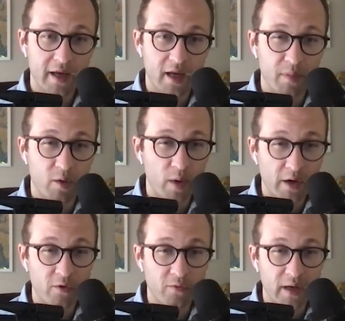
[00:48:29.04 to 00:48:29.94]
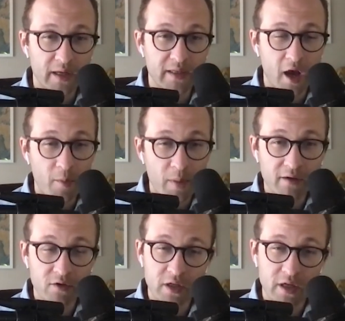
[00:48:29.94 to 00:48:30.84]
can be retrofitted to help
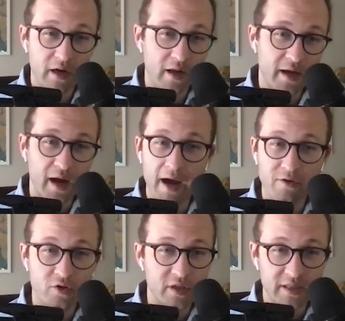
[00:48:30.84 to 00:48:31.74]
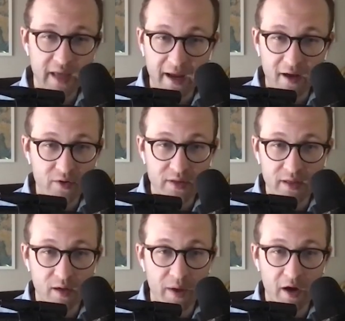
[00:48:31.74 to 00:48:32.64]
hydrogen. And I think hydrogen scales
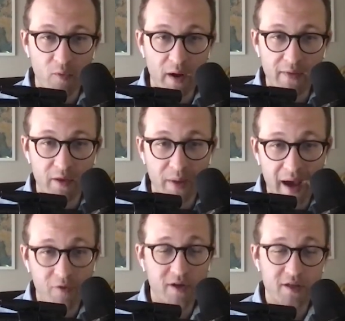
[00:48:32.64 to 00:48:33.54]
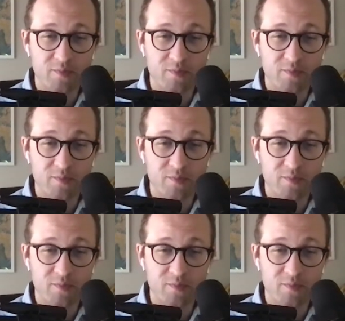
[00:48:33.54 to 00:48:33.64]
at a better rate than batteries.